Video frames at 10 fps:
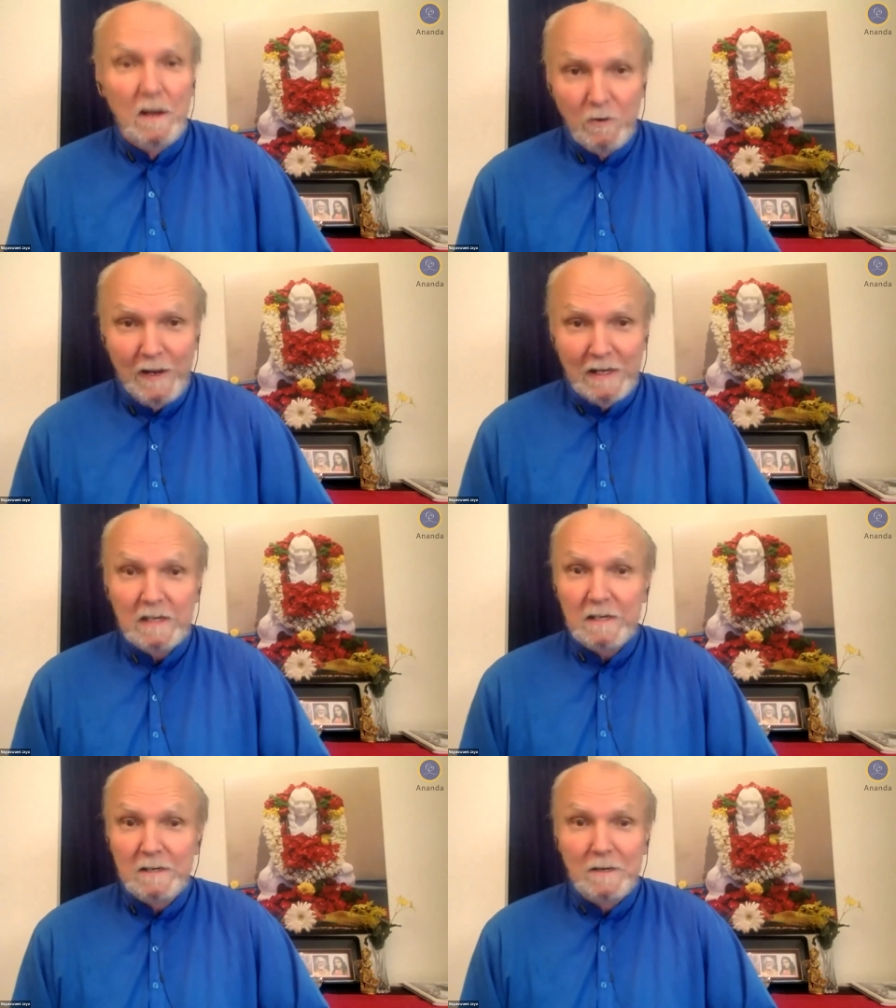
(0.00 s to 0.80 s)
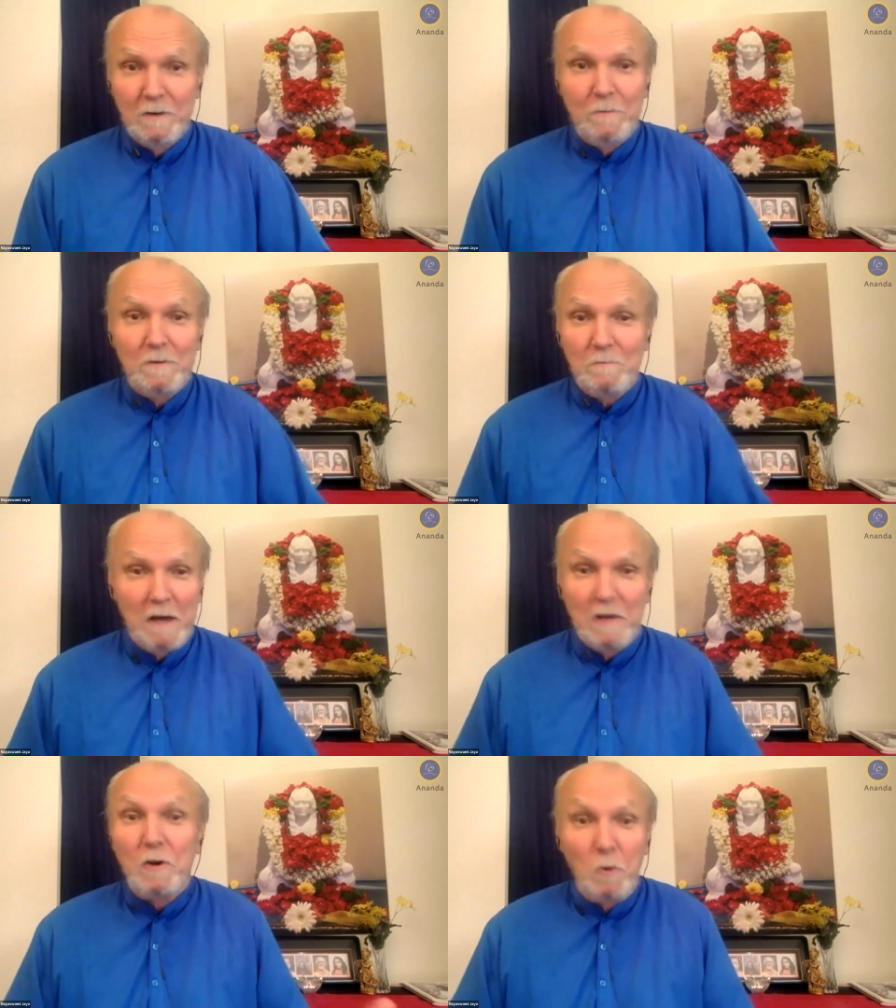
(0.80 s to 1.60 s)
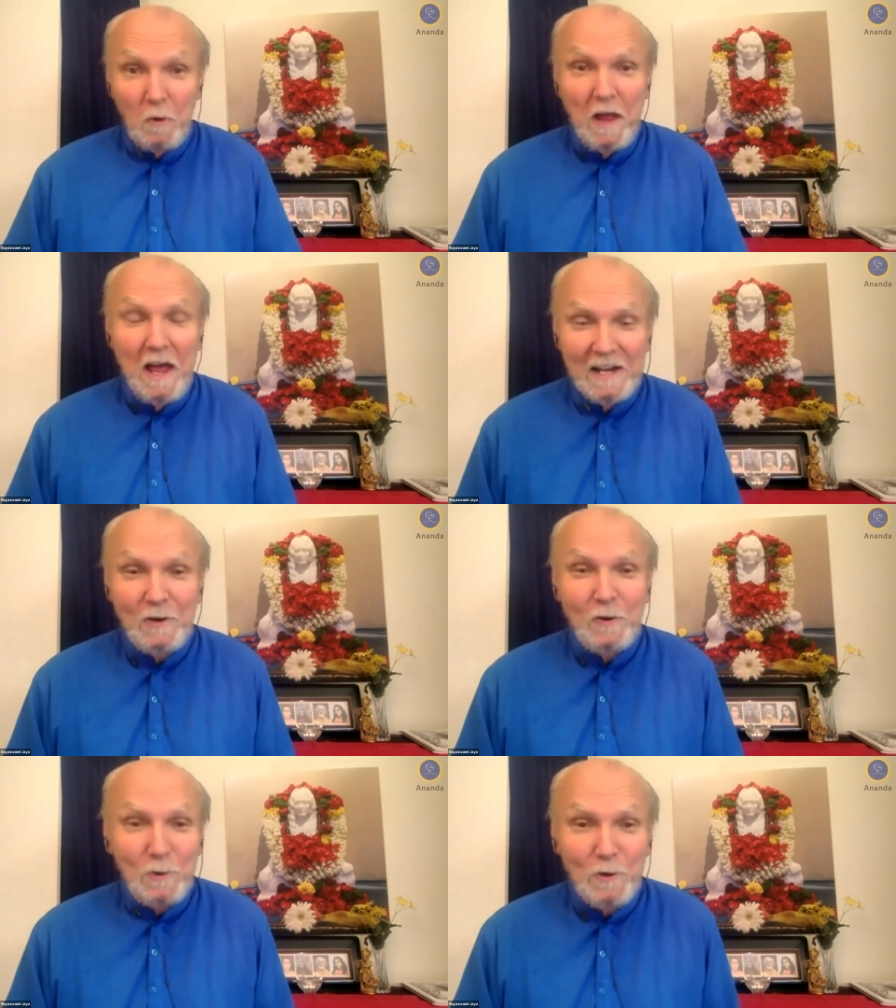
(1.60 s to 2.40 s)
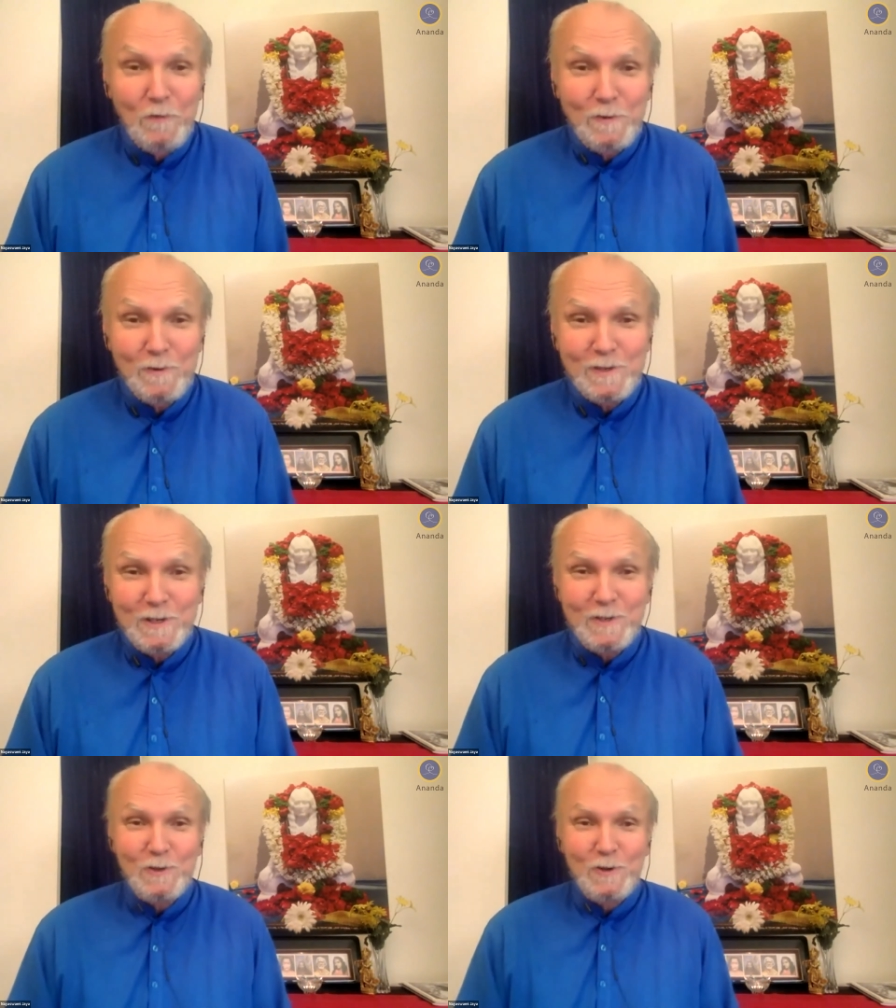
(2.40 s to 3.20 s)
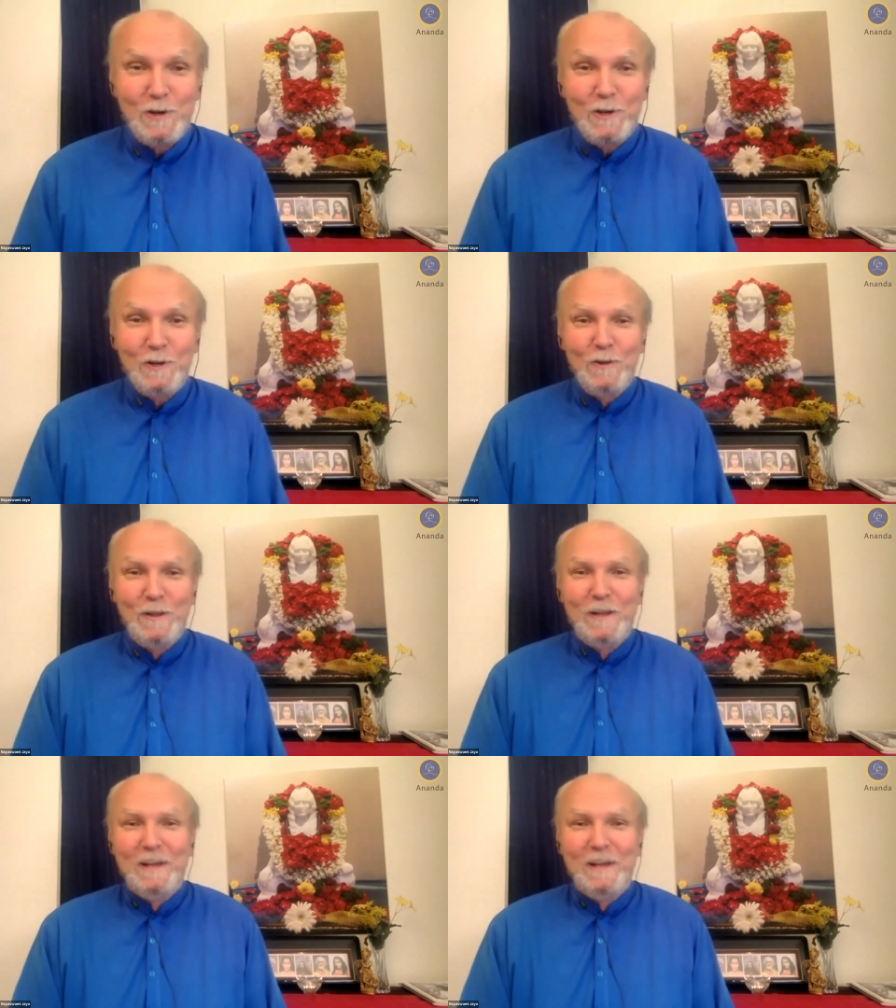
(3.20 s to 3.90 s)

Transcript: great, I don't know, I don't know if he was a historical